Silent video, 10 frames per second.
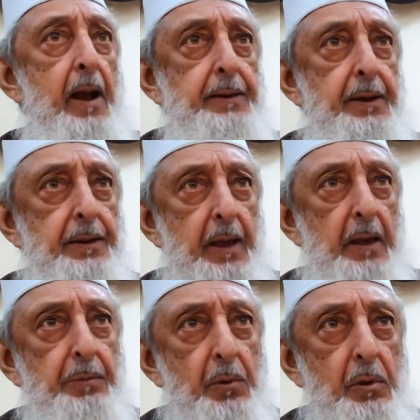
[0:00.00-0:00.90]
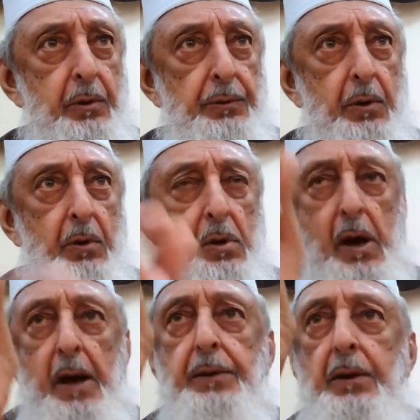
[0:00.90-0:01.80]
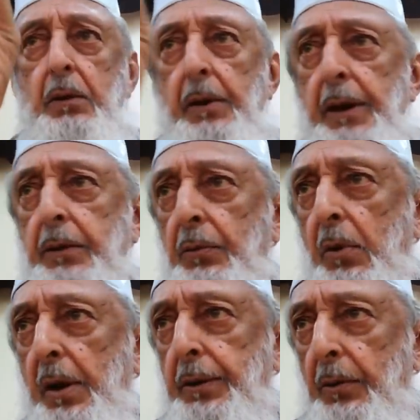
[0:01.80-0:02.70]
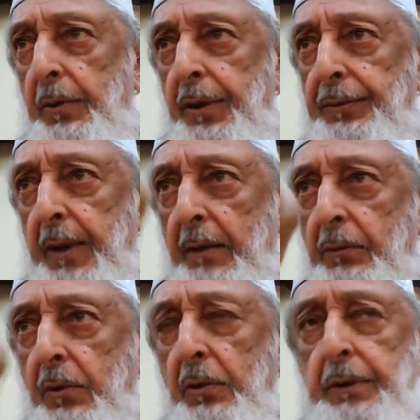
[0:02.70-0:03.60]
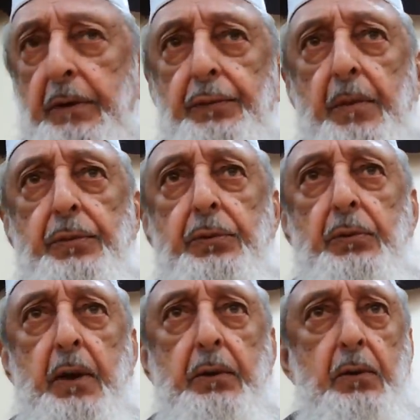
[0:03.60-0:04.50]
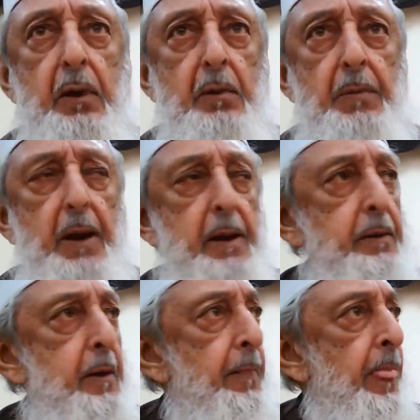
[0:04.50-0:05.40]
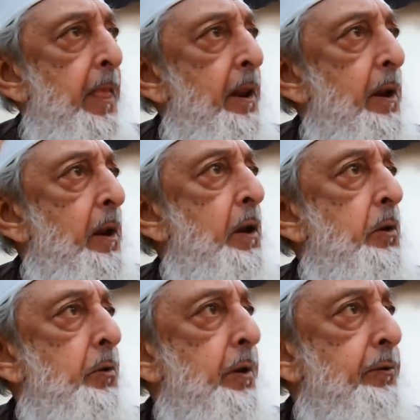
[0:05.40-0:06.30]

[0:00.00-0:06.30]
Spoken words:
And in that book, the Qur'an, the Great War in the West, I have quoted from Surah Ar-Rahman to